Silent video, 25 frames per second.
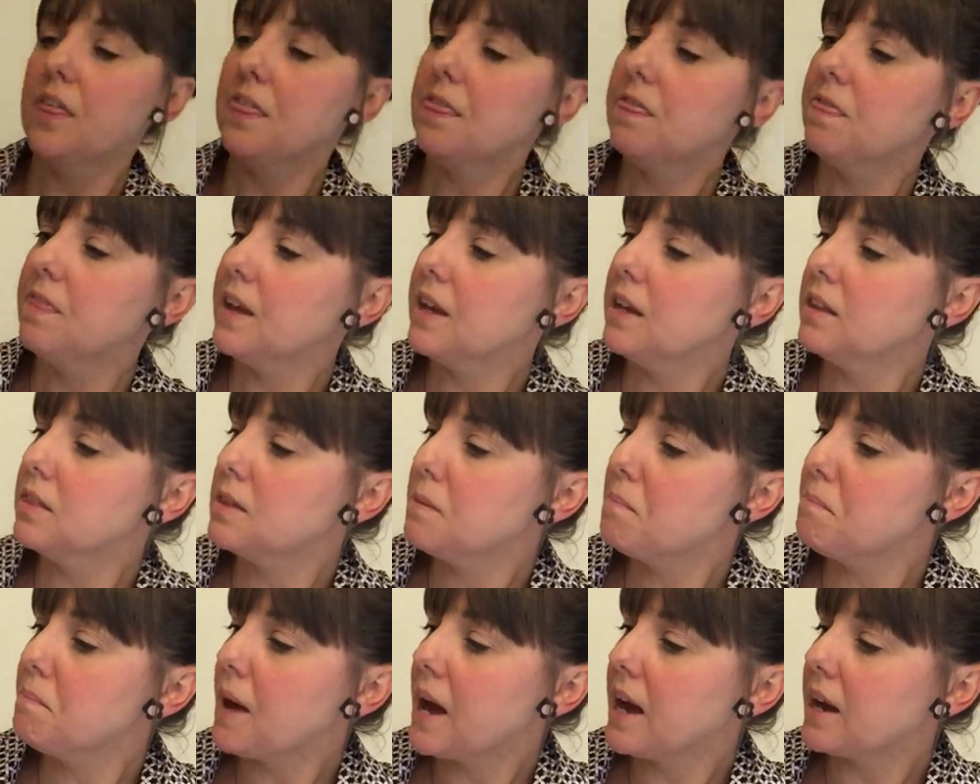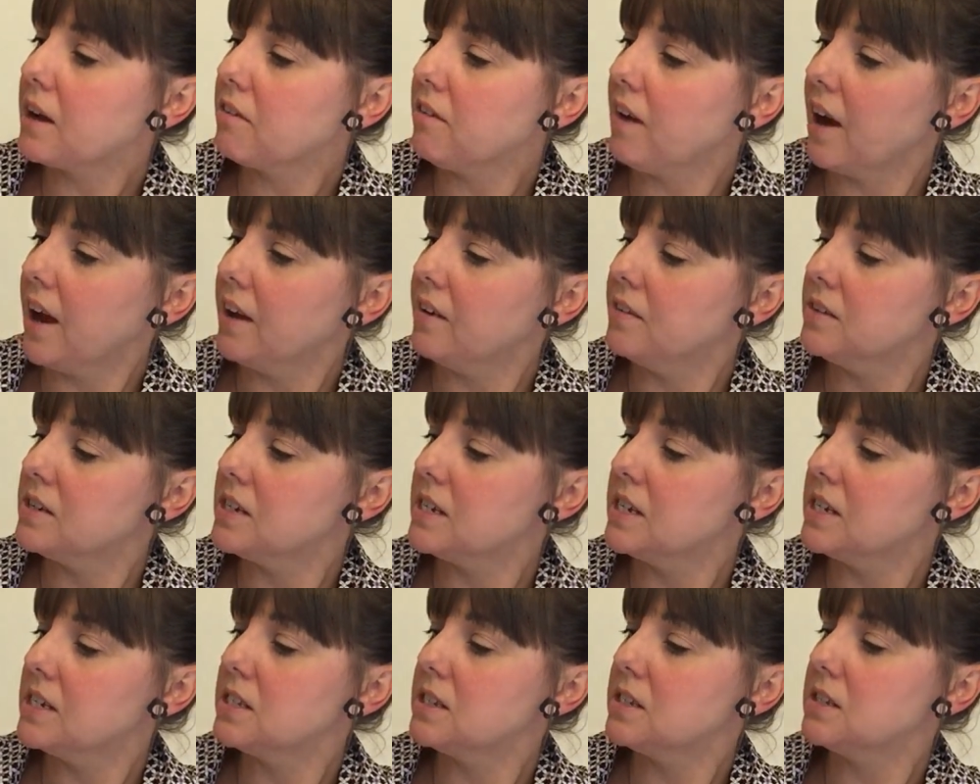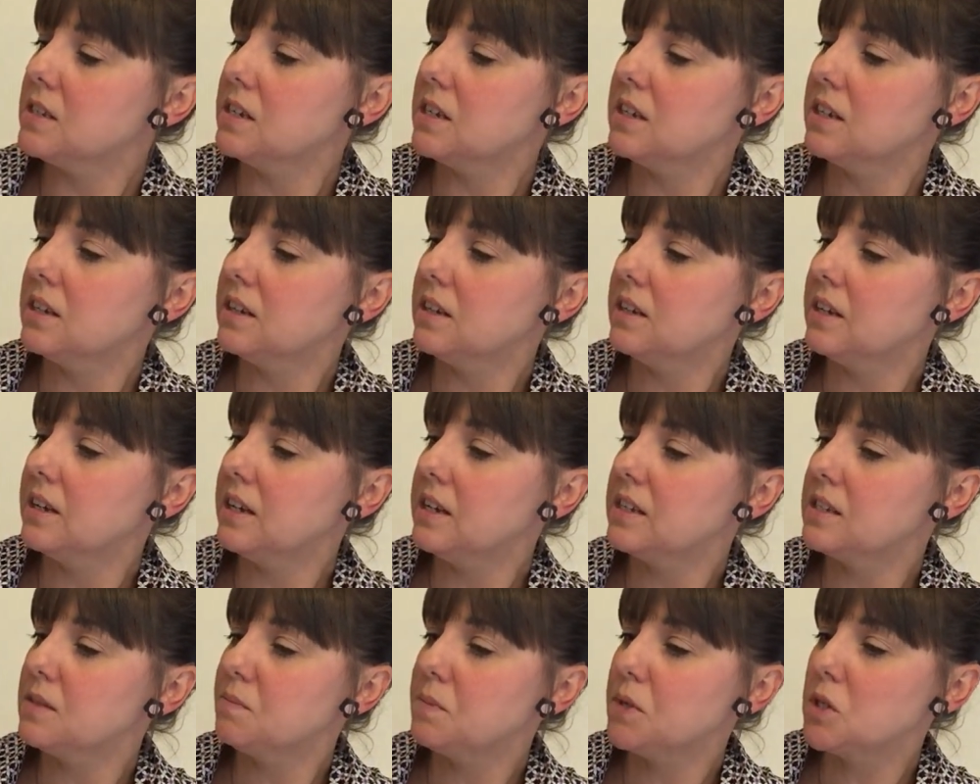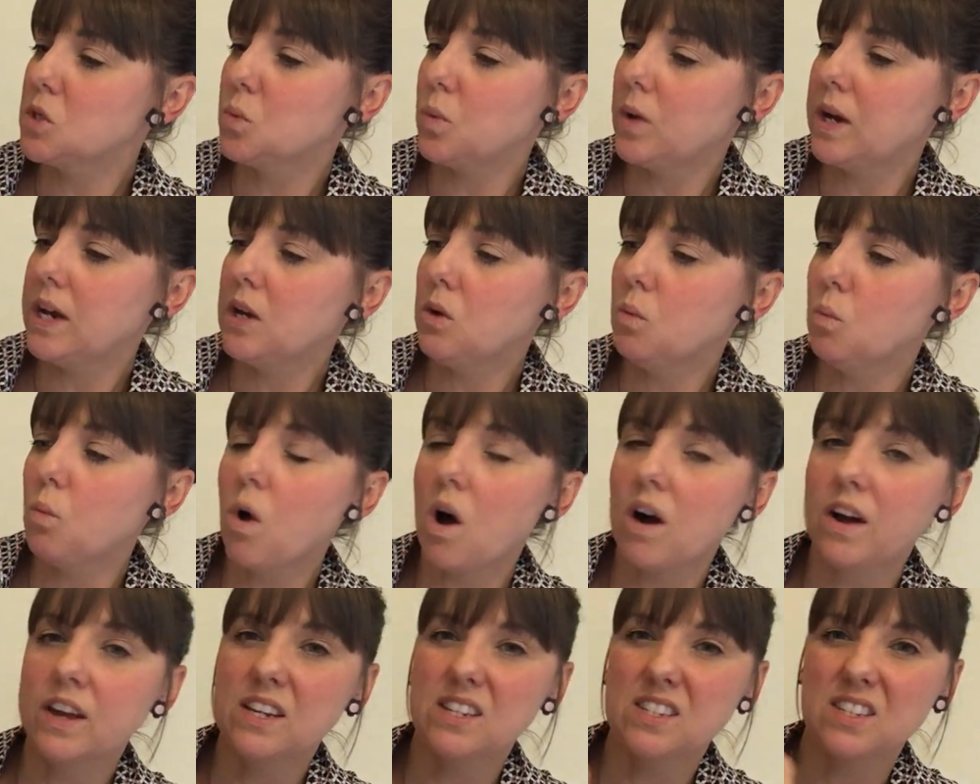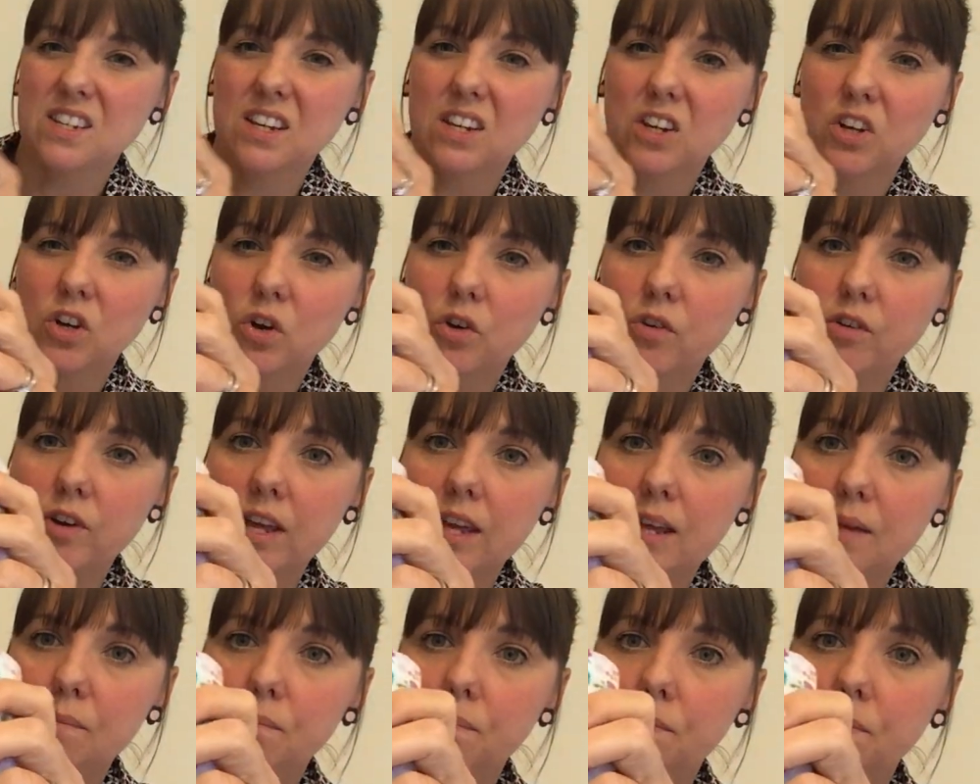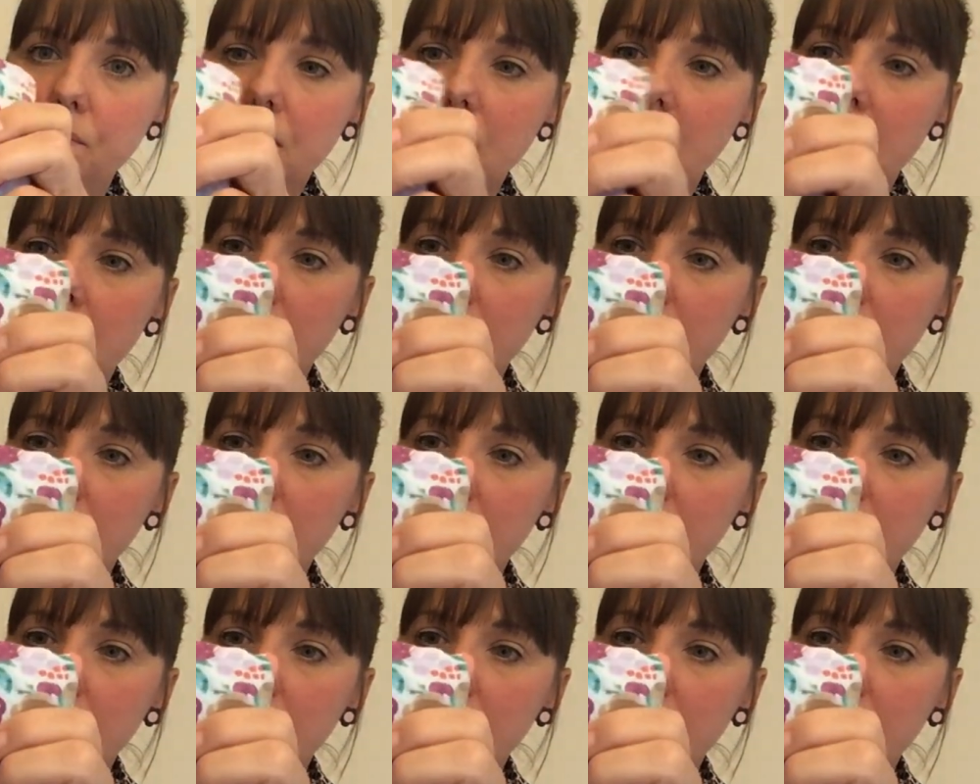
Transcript: I think the background is, it's between a white and a cream.